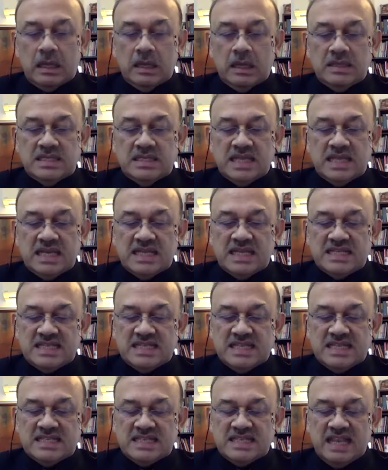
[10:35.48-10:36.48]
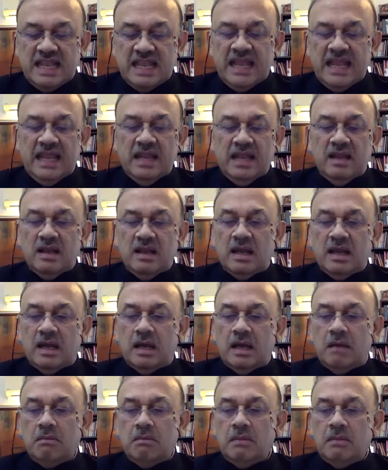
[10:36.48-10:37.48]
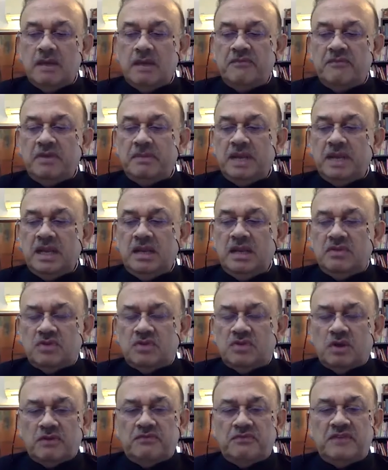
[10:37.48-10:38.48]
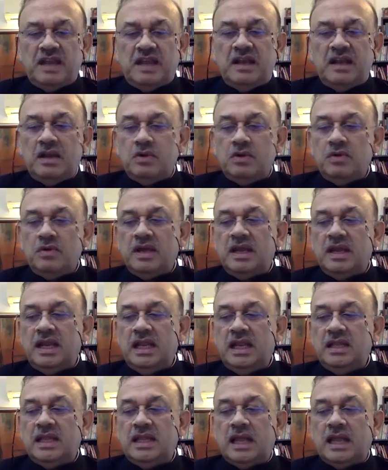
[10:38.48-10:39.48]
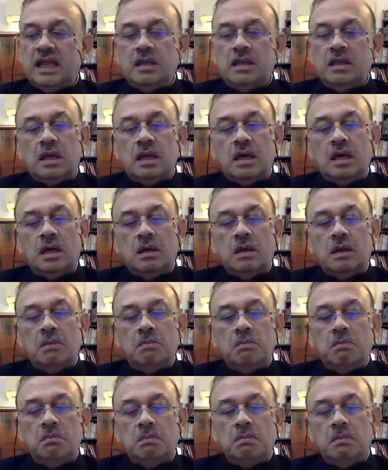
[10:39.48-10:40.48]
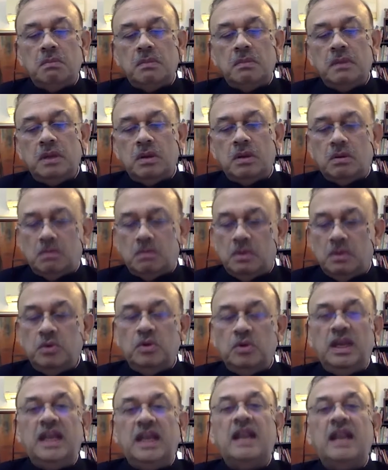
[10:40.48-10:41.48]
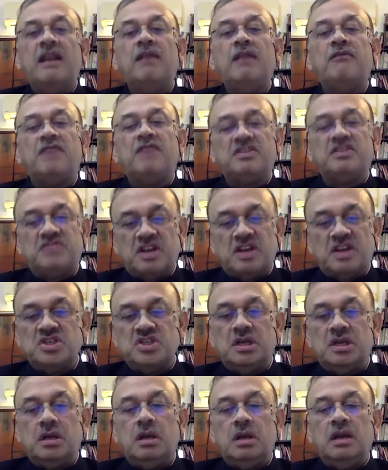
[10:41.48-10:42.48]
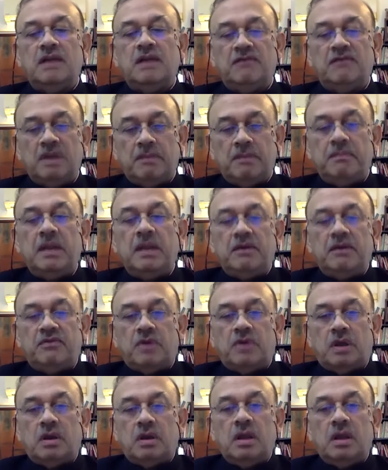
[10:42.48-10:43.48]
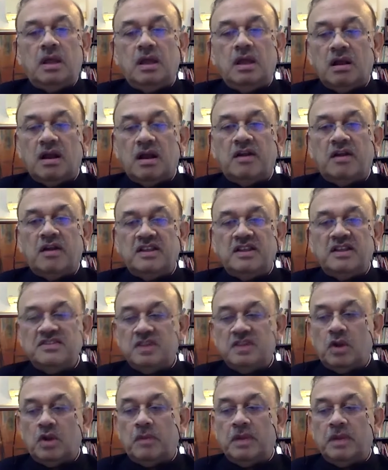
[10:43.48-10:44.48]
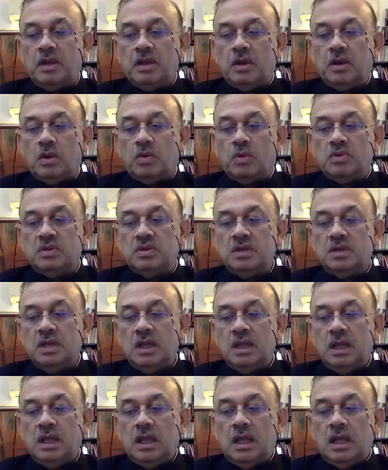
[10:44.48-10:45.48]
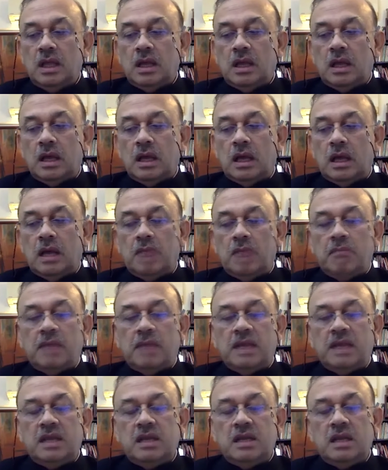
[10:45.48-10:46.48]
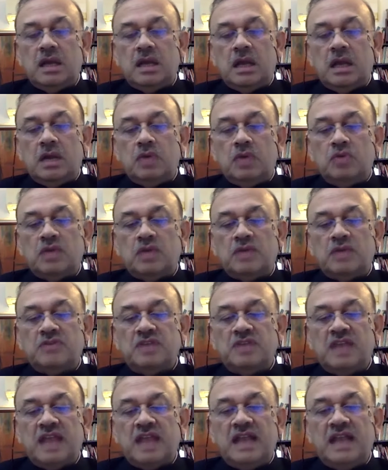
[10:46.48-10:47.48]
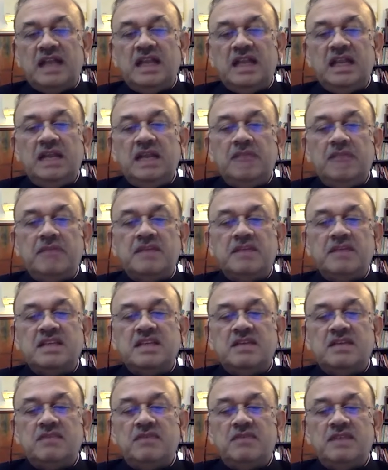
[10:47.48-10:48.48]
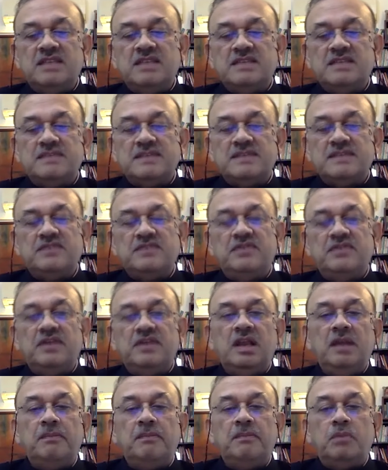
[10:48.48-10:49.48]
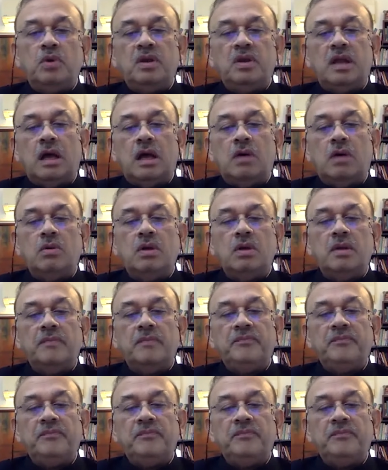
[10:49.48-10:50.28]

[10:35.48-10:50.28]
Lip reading: genesis lay in, everybody sort of tended to agree that, you needed infrastructure development for country's economic growth. But 2019 budget very specifically put down